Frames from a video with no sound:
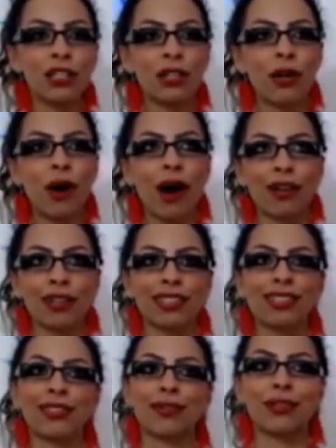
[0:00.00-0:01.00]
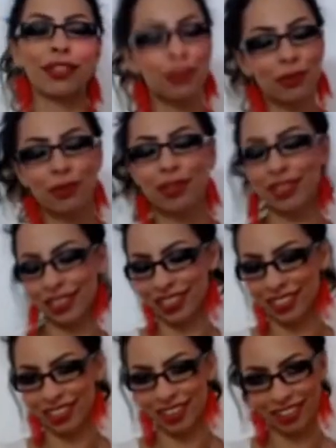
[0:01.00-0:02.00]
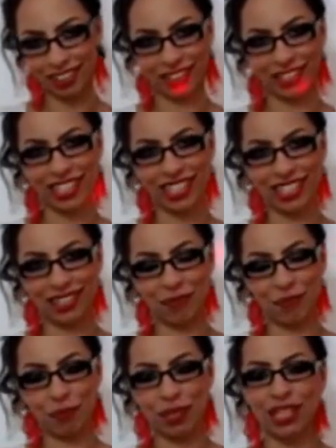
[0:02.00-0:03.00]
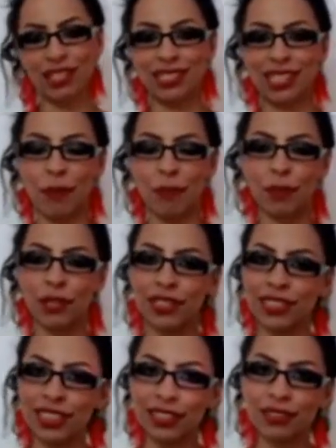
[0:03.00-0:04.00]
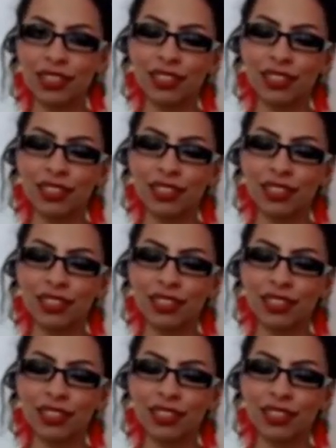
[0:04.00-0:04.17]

But then you go out into the real world and you can't really be the same person.